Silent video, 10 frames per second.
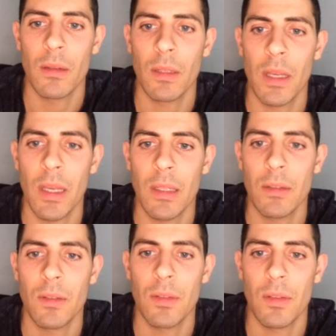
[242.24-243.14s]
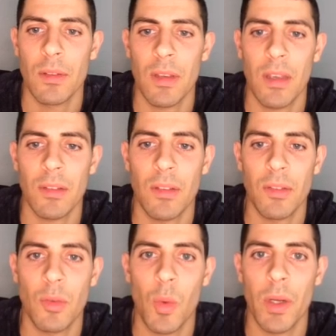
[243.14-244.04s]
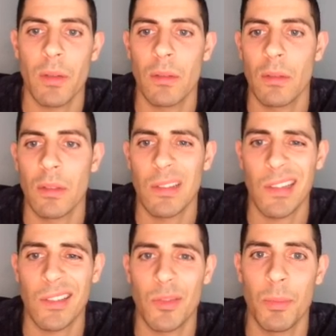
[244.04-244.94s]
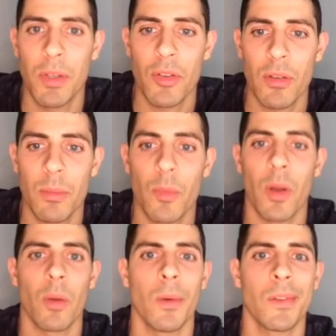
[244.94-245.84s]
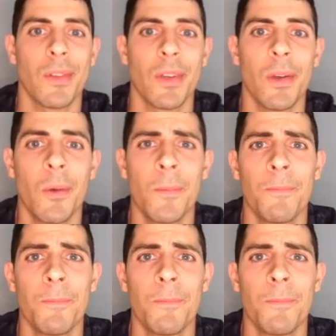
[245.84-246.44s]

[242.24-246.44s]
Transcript: let's ask this bishop where it wants to go.